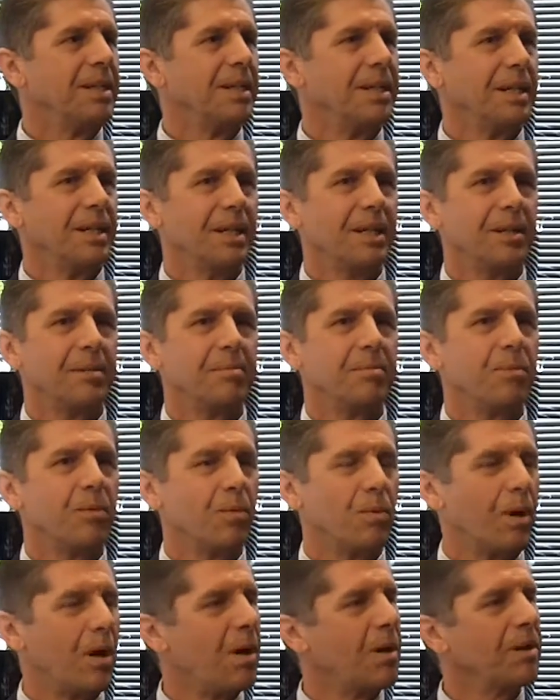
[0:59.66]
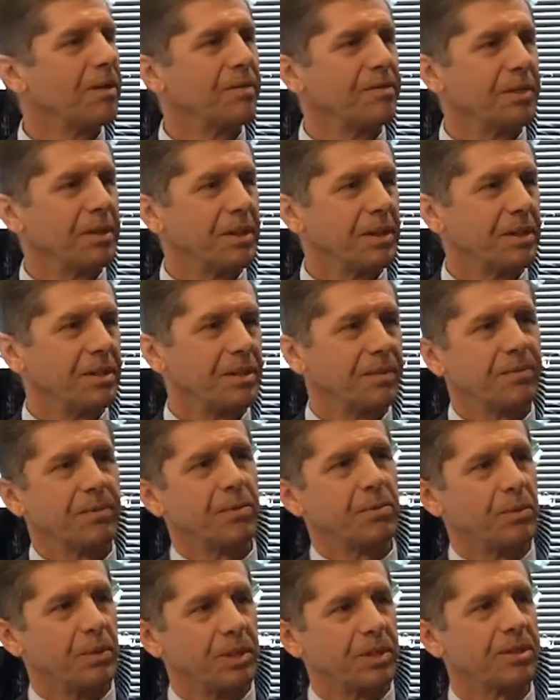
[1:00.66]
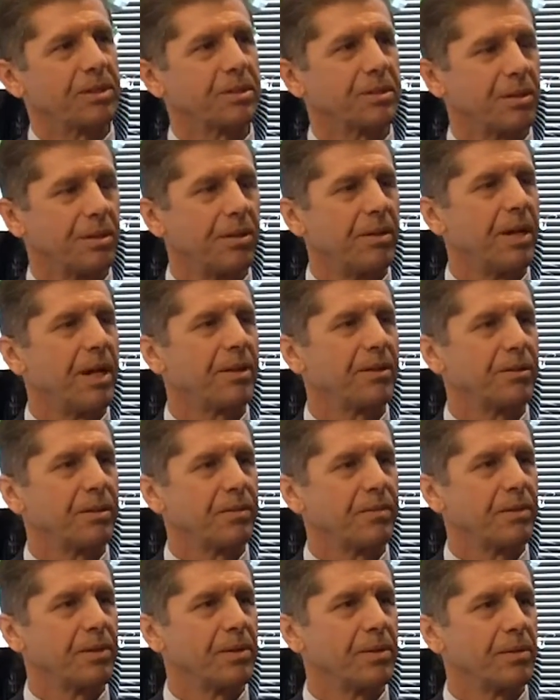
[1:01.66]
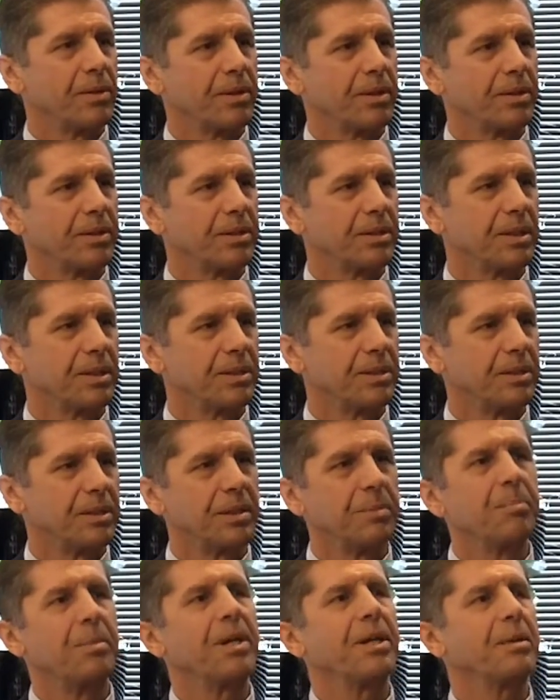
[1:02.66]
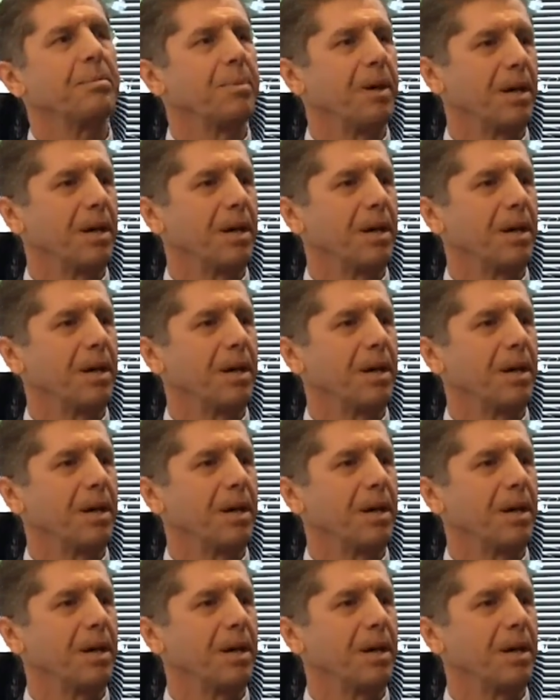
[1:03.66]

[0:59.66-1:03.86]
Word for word: uh, all of the different risks that are out there for your organization in many